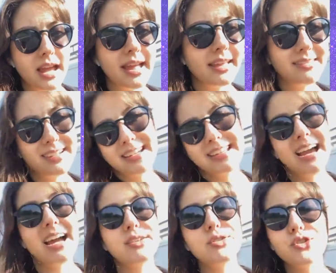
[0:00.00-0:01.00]

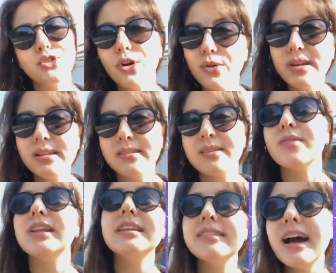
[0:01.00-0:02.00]
In stories, the
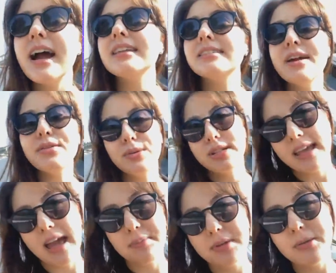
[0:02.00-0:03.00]
villain dies and everyone is
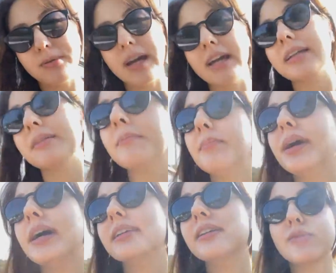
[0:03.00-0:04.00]
happy, right?
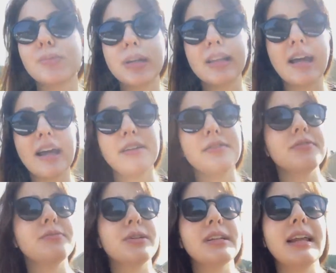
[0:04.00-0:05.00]
But in real
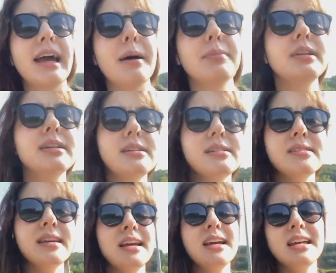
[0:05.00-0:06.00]
life, what can happen is
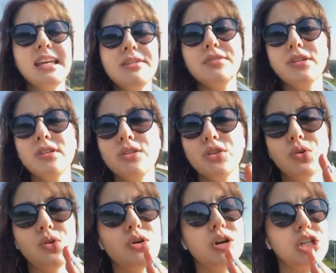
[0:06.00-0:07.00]
even
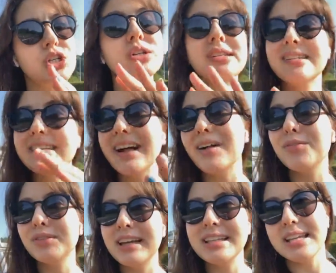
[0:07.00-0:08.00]
your good self
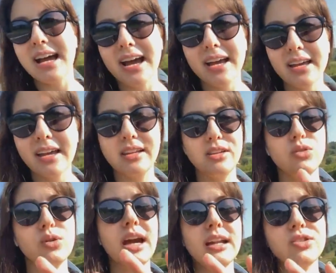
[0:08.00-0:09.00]
can die and you
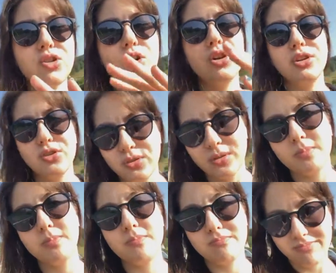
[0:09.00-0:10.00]
can turn into the
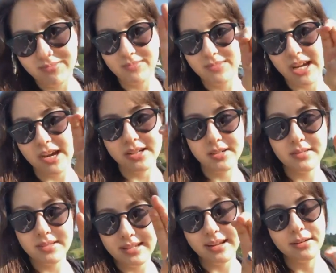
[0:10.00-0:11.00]
dark
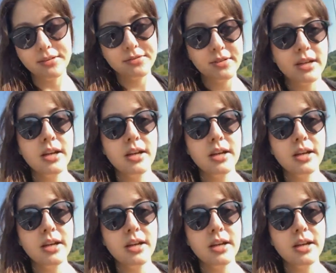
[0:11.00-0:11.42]
self.